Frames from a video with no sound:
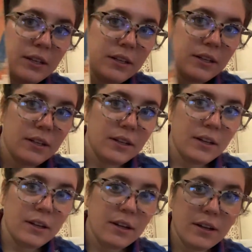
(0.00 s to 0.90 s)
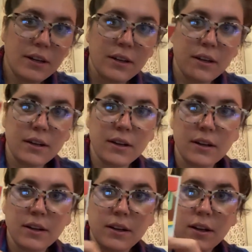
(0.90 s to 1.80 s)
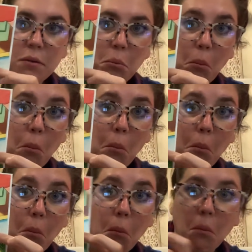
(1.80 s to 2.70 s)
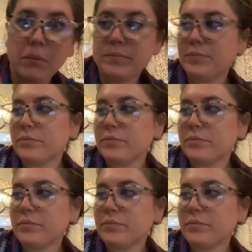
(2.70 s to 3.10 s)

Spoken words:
(no one is talking)